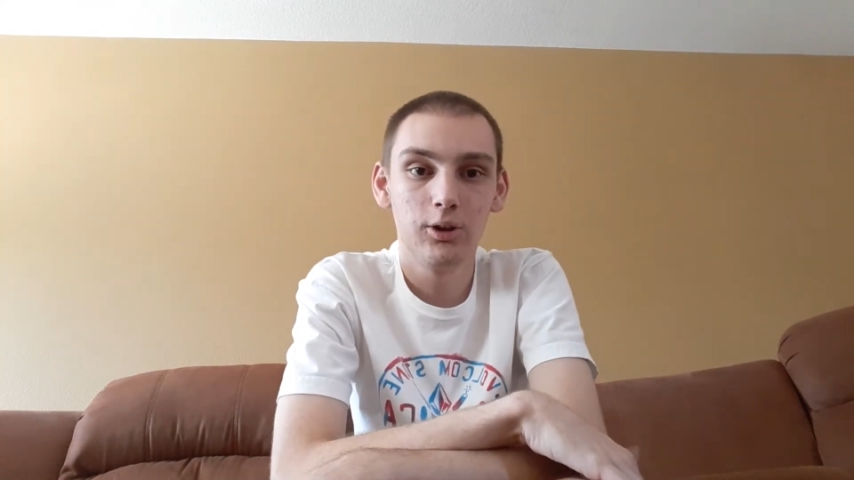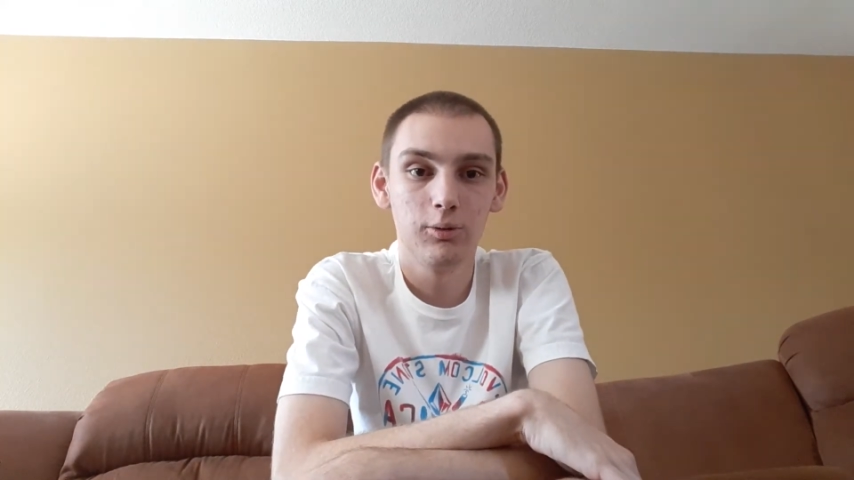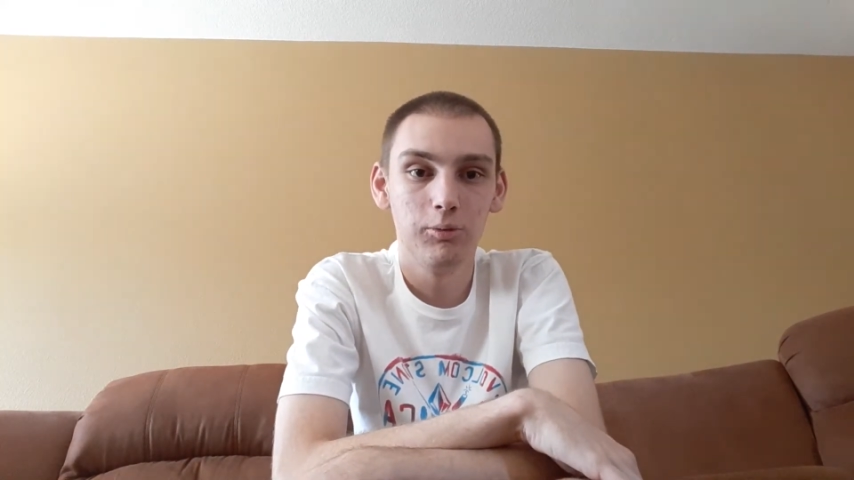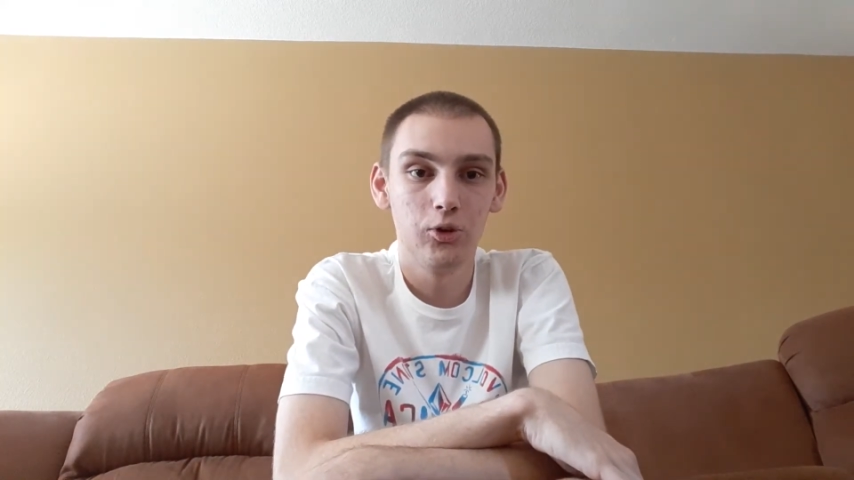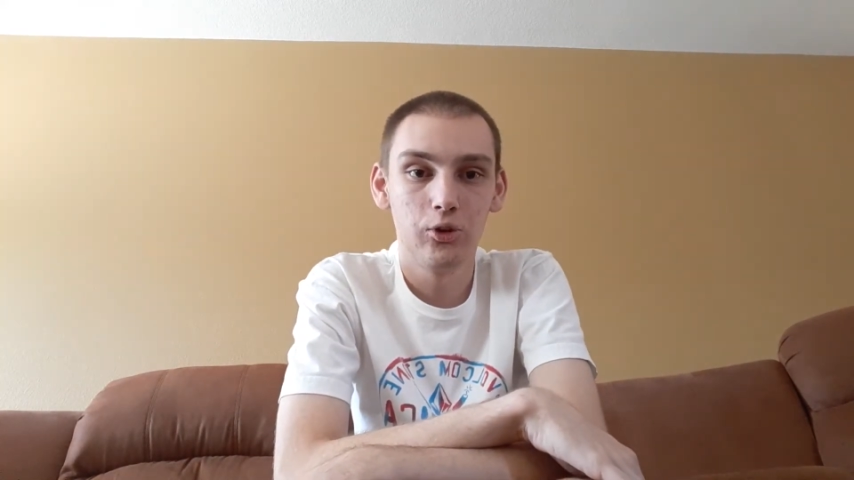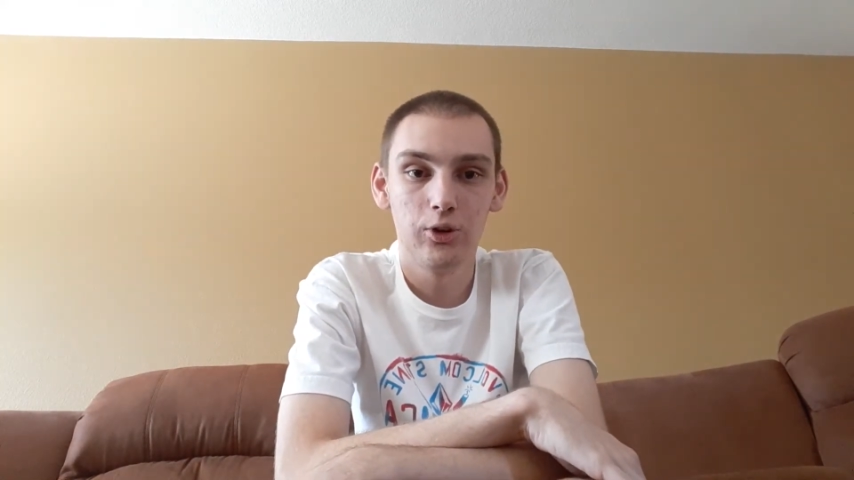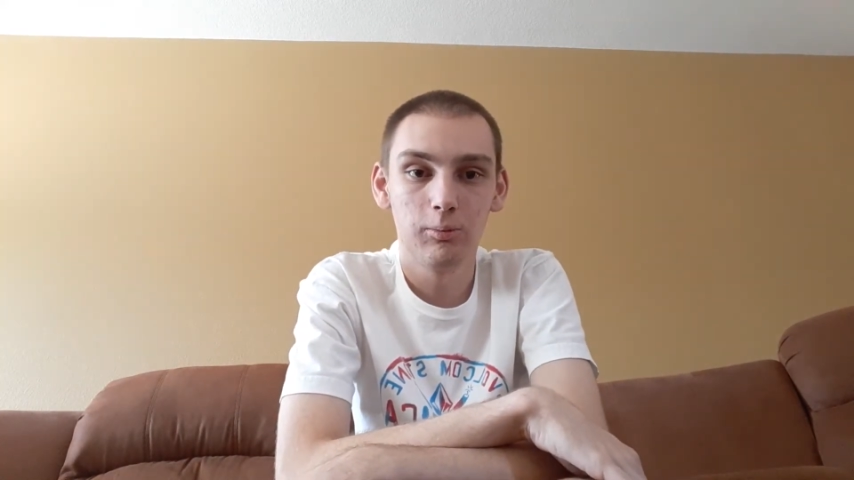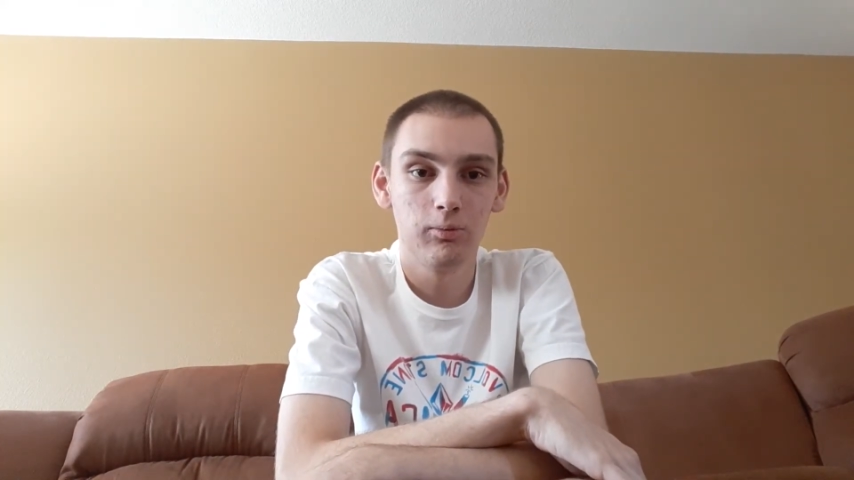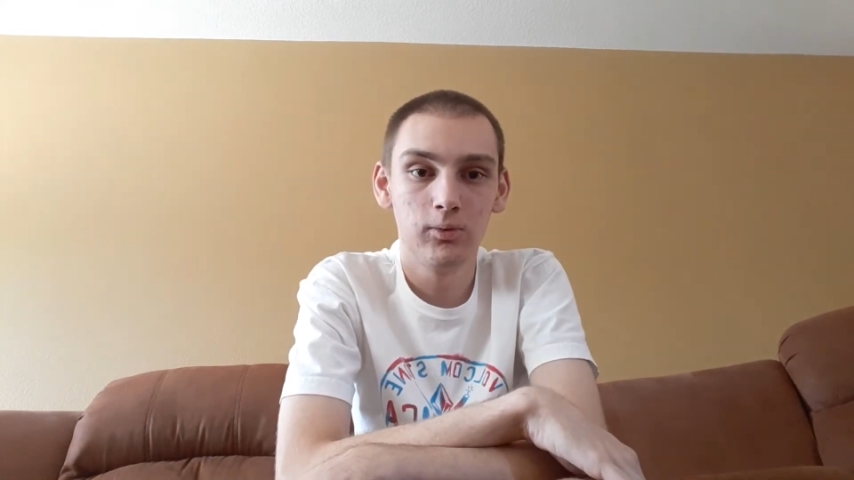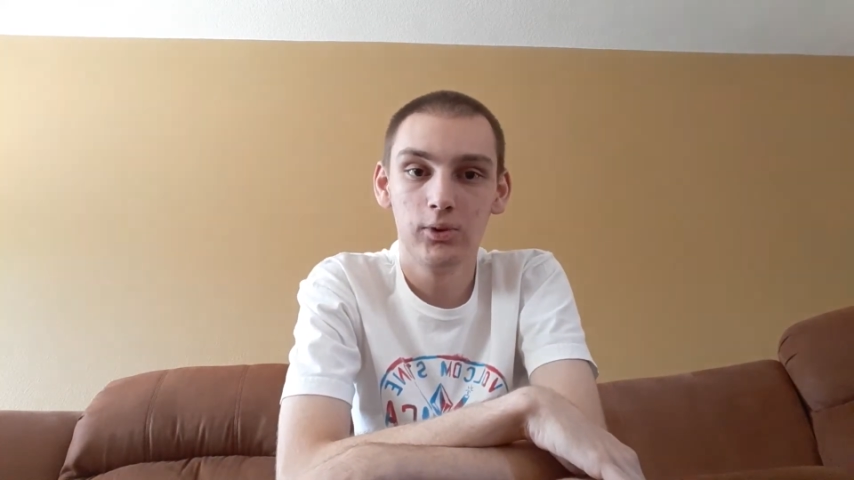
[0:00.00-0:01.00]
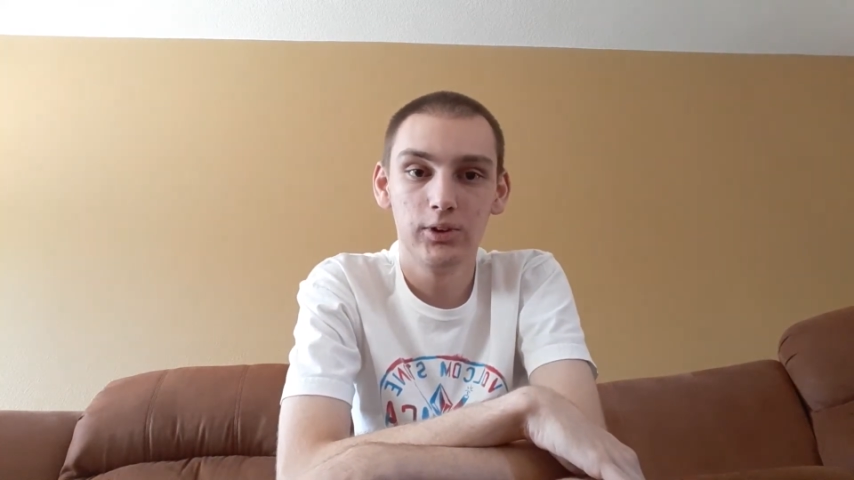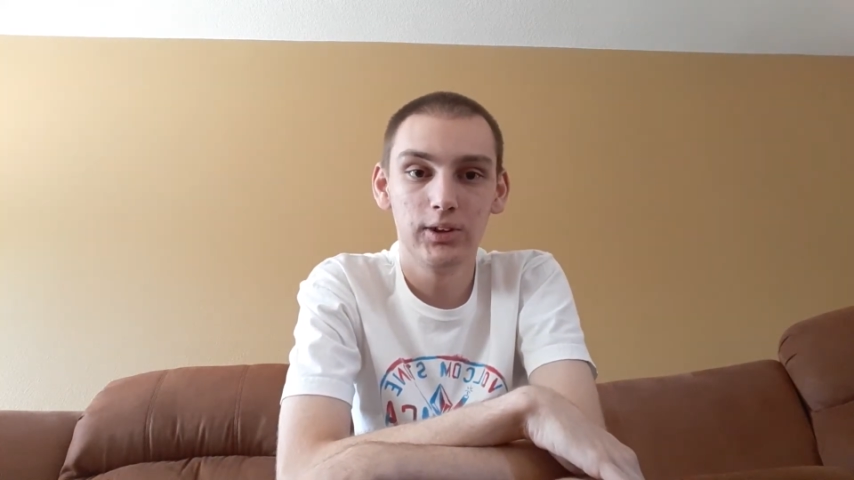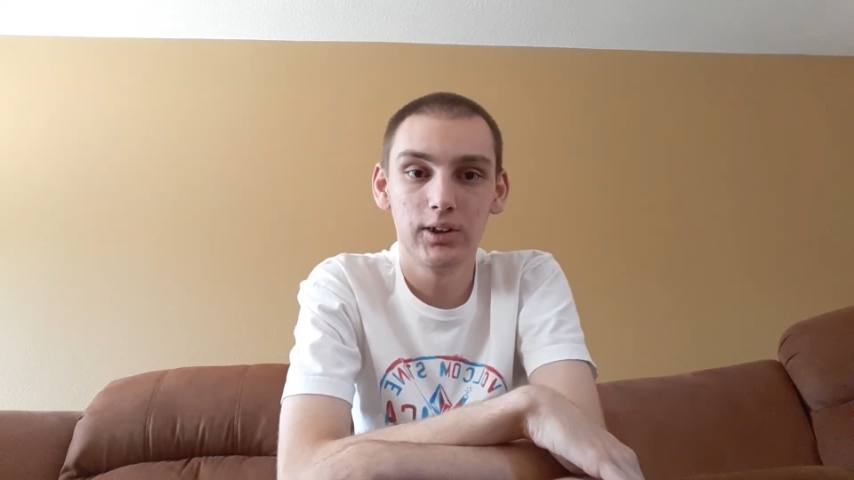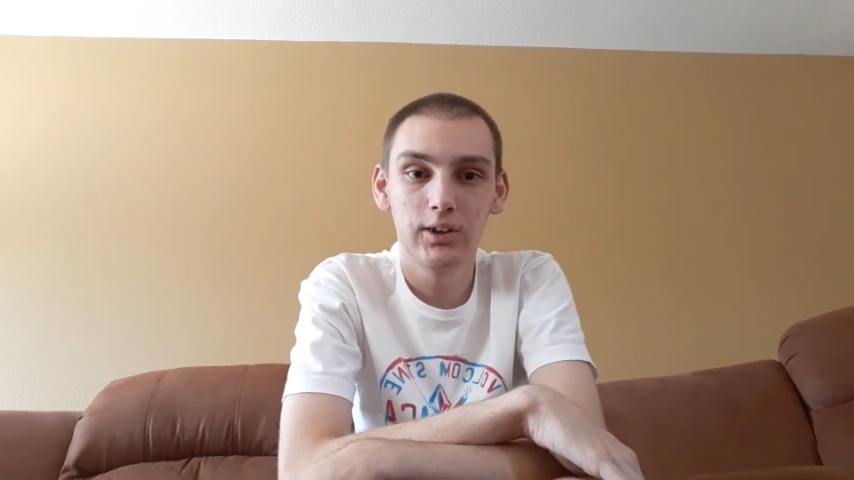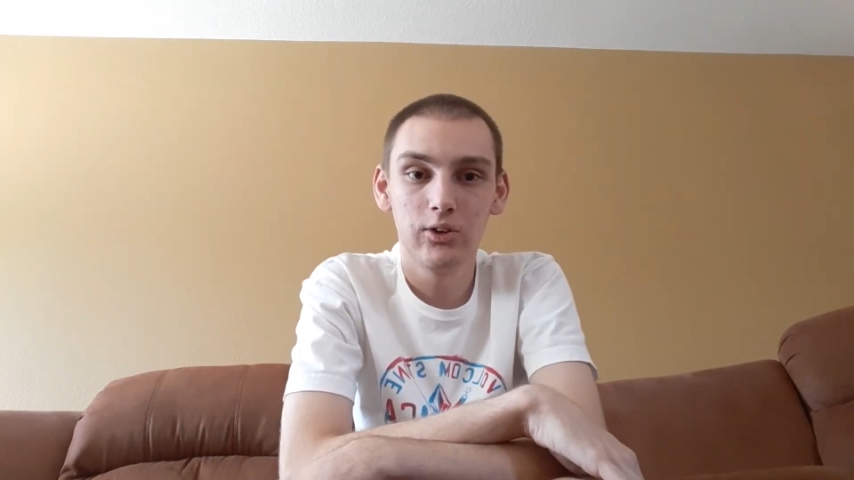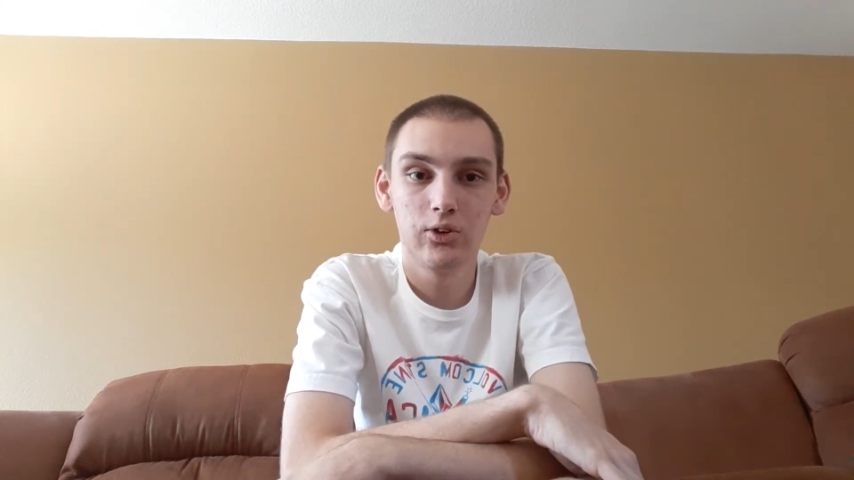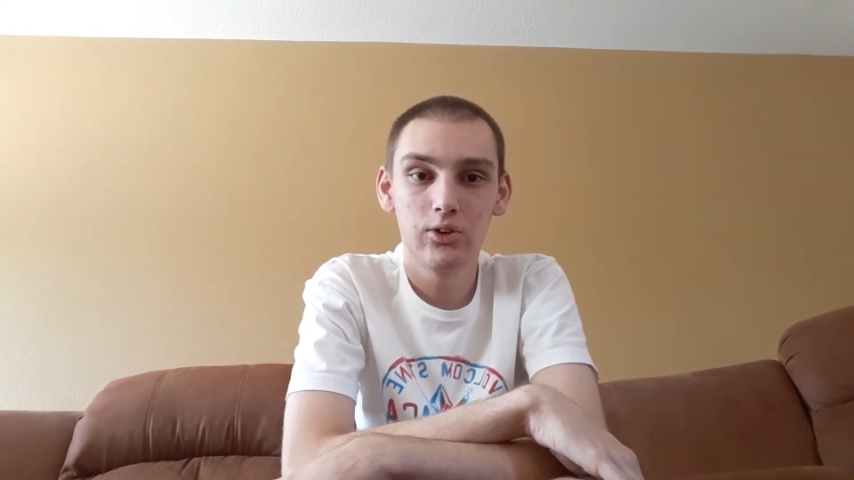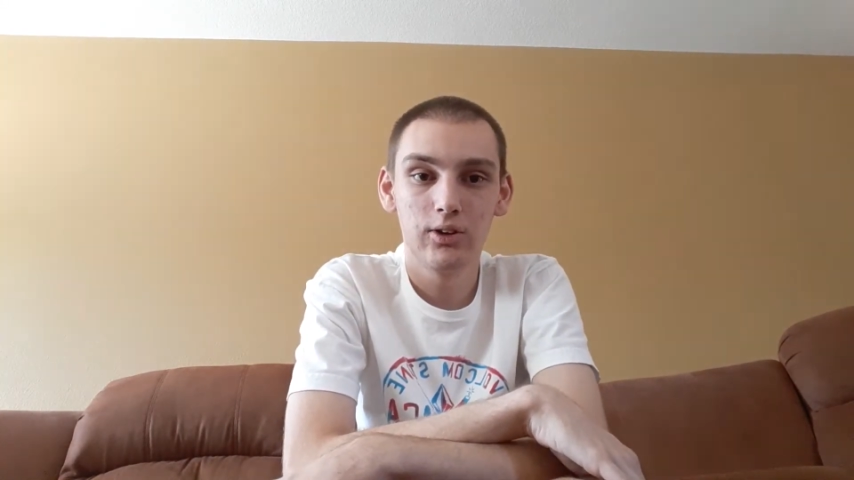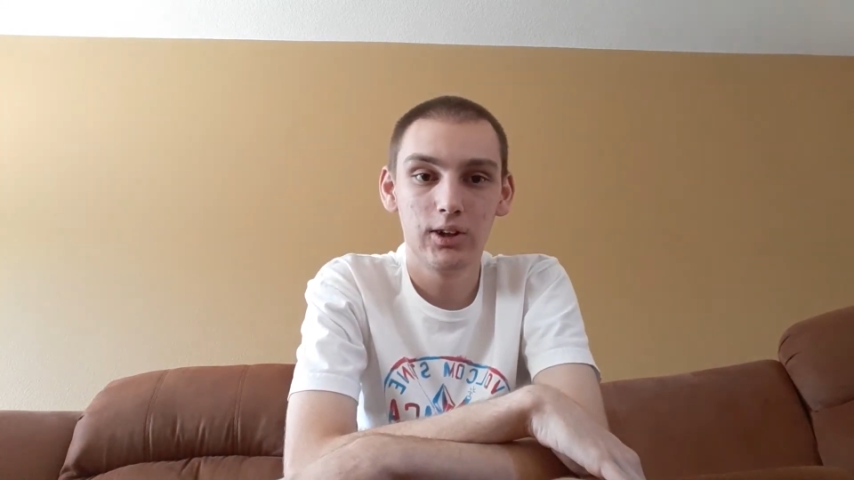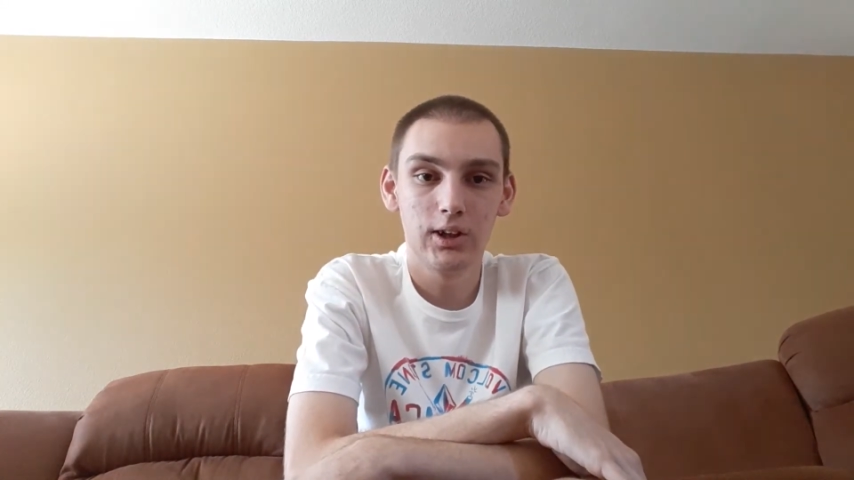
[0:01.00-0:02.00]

air museum, really nice,